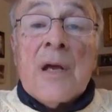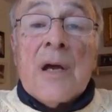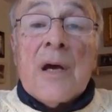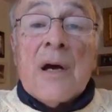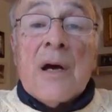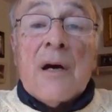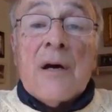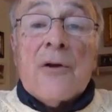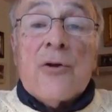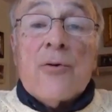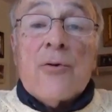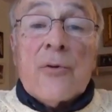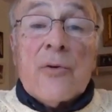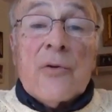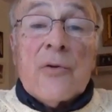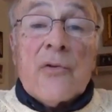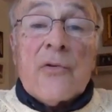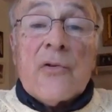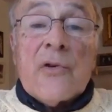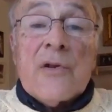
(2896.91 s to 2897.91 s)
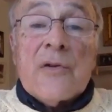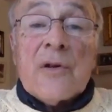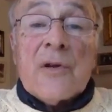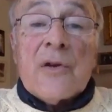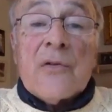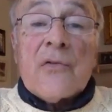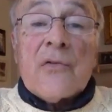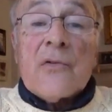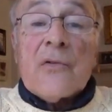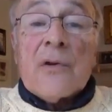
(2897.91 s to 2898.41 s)
Uh, you can see
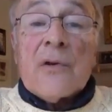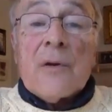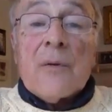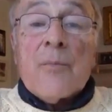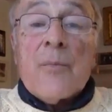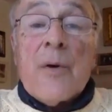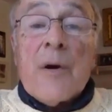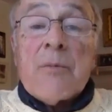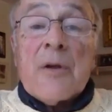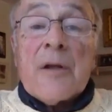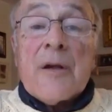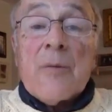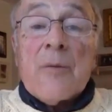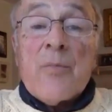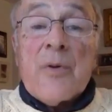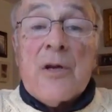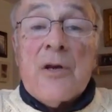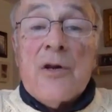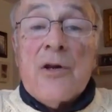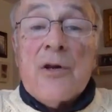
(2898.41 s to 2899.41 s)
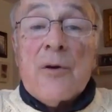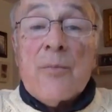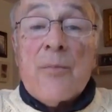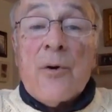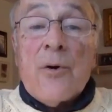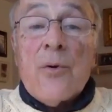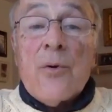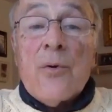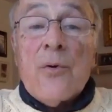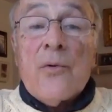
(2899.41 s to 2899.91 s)
this in public opinion
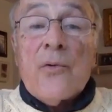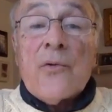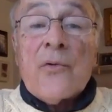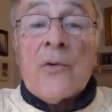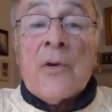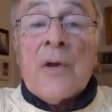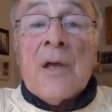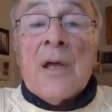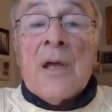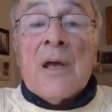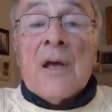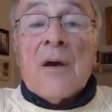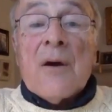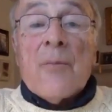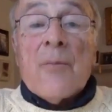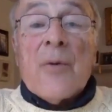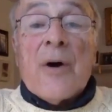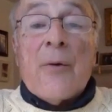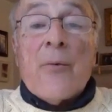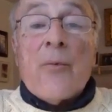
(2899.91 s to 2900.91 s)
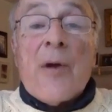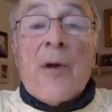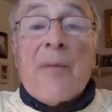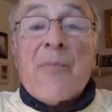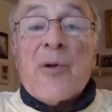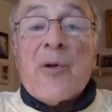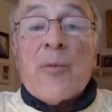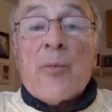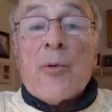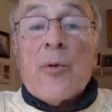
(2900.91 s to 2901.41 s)
polls uh, by
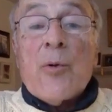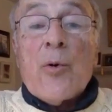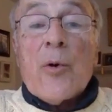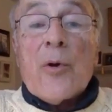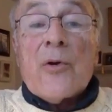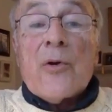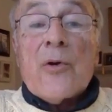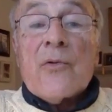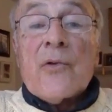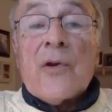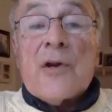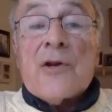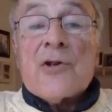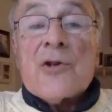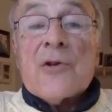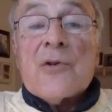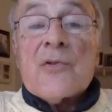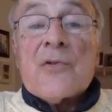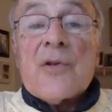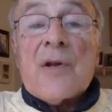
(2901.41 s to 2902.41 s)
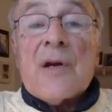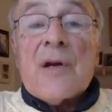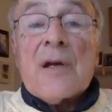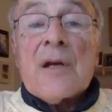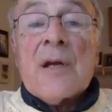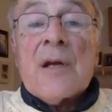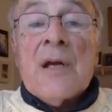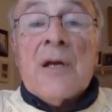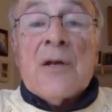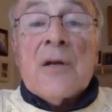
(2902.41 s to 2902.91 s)
reputable organizations like
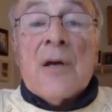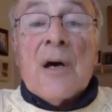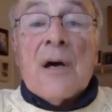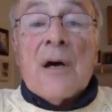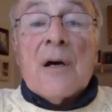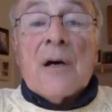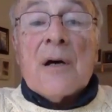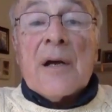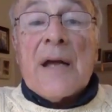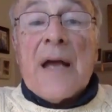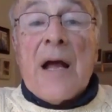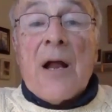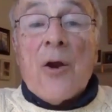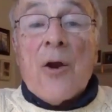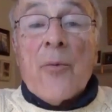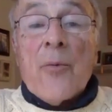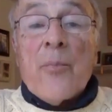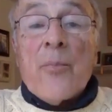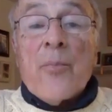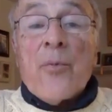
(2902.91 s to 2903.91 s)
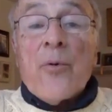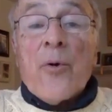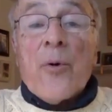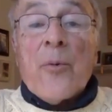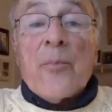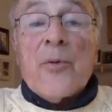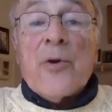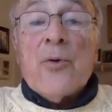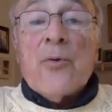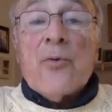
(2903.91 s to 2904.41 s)
uh, Gallup or
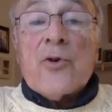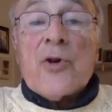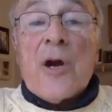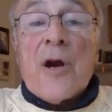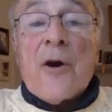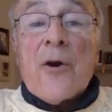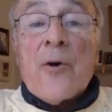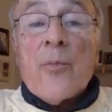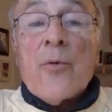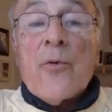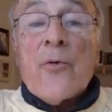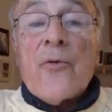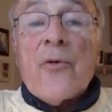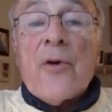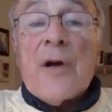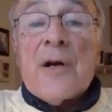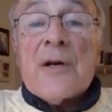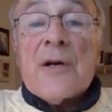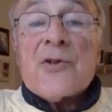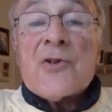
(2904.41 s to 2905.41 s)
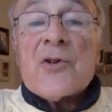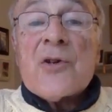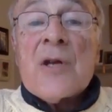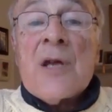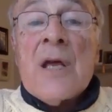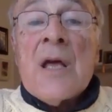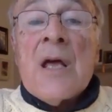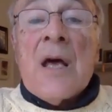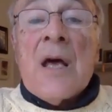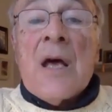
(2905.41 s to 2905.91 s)
Pew Charitable Trust.
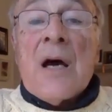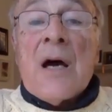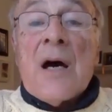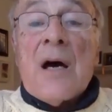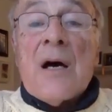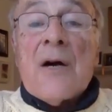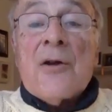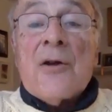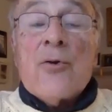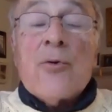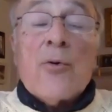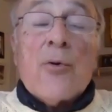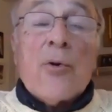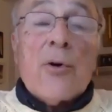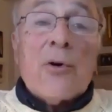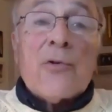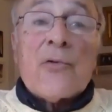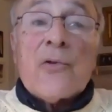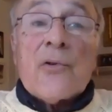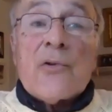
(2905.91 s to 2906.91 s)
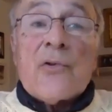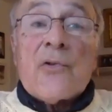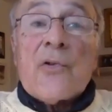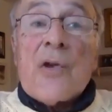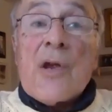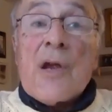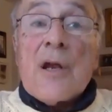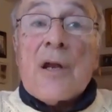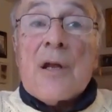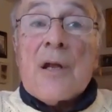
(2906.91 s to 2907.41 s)
Uh, you can also
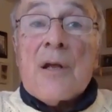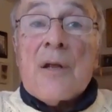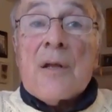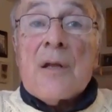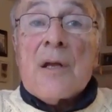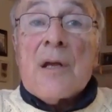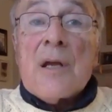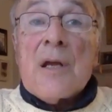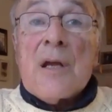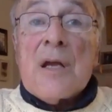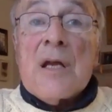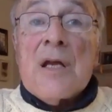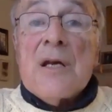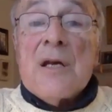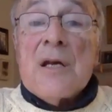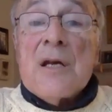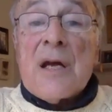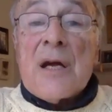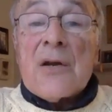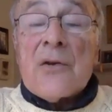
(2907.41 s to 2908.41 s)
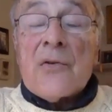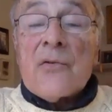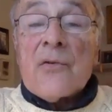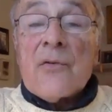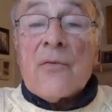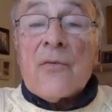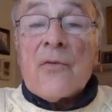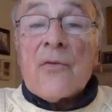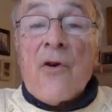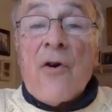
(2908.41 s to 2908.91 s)
see it in the index
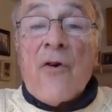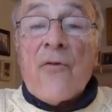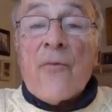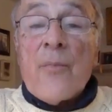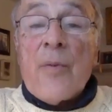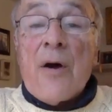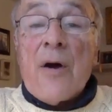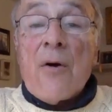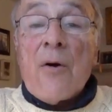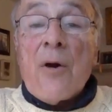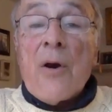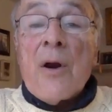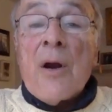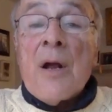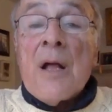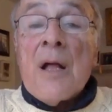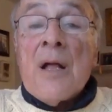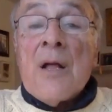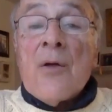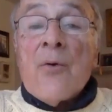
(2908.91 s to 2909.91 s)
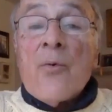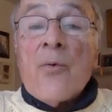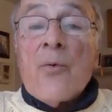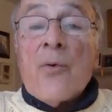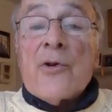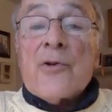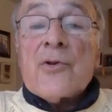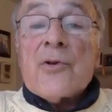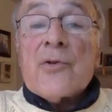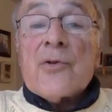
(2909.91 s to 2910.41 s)
of soft power,
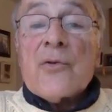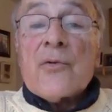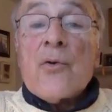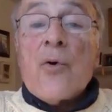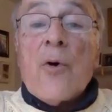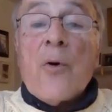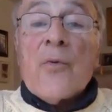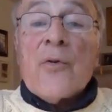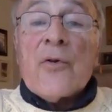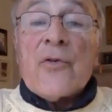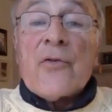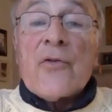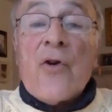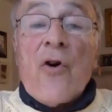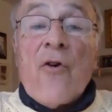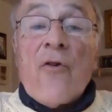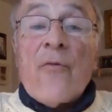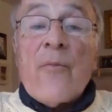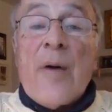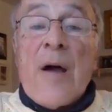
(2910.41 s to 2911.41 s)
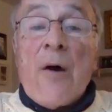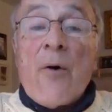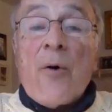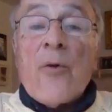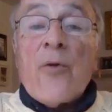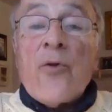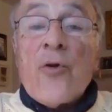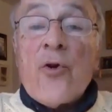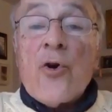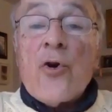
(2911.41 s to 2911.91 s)
which is called the Soft
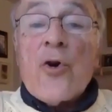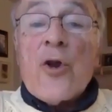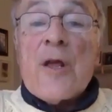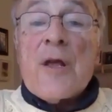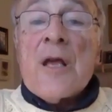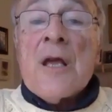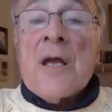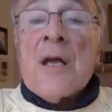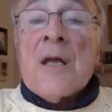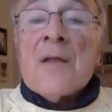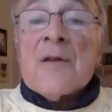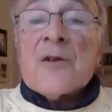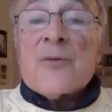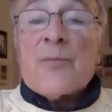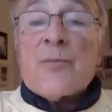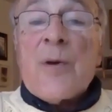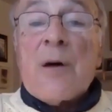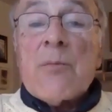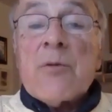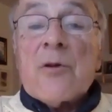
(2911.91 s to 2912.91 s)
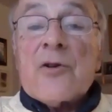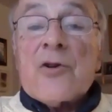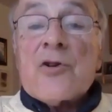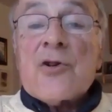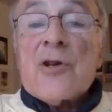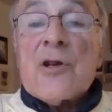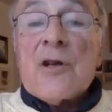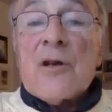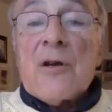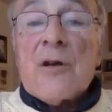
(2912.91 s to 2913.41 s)
Power 30. It's
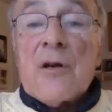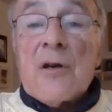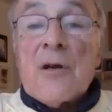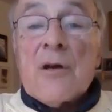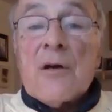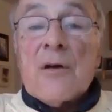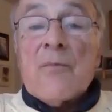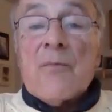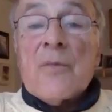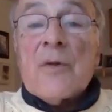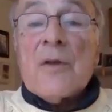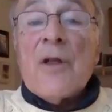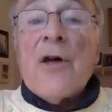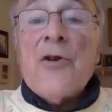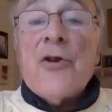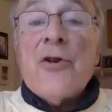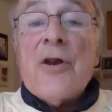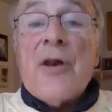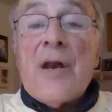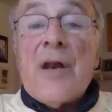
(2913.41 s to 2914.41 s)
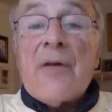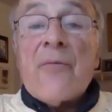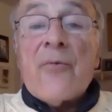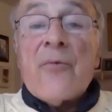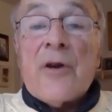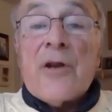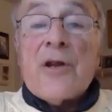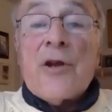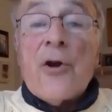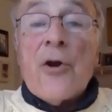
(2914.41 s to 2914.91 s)
published in um, London
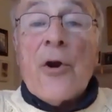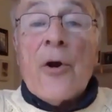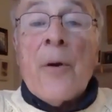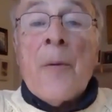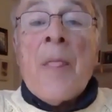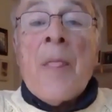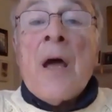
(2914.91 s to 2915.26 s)
every year.